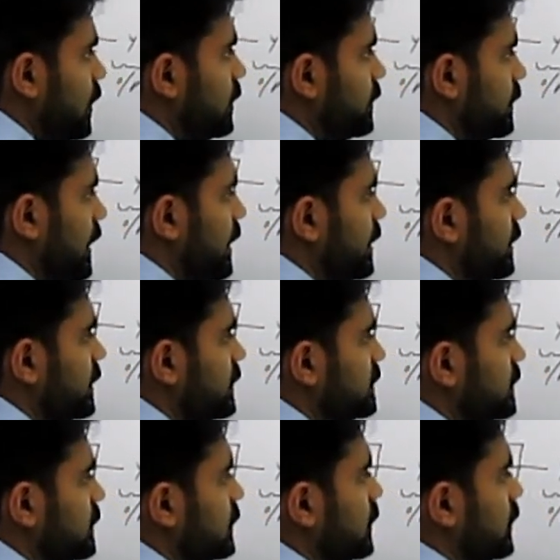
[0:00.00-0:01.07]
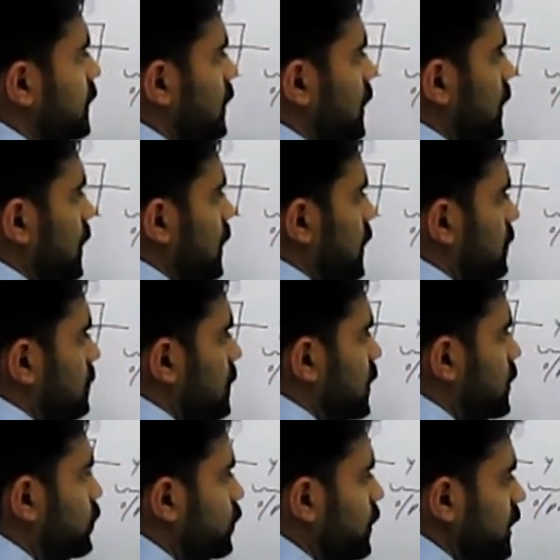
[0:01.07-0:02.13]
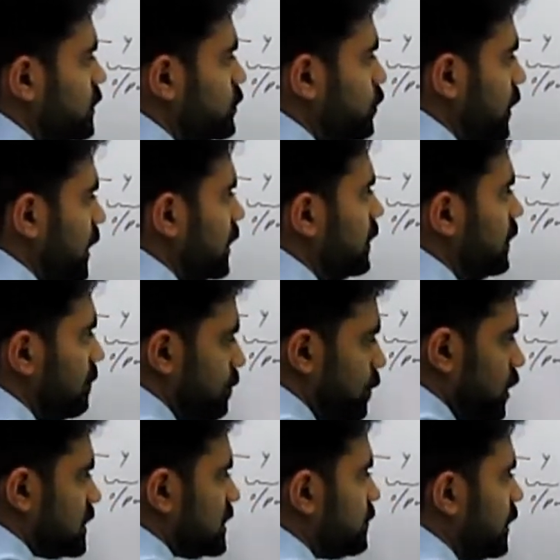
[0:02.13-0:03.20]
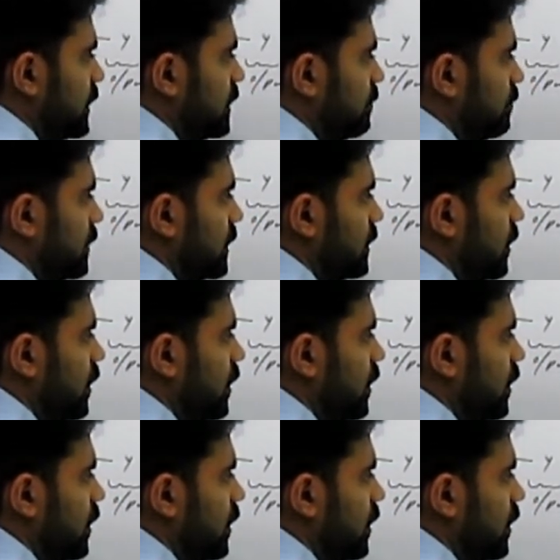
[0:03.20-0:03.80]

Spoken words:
That is, 2⁻n possible number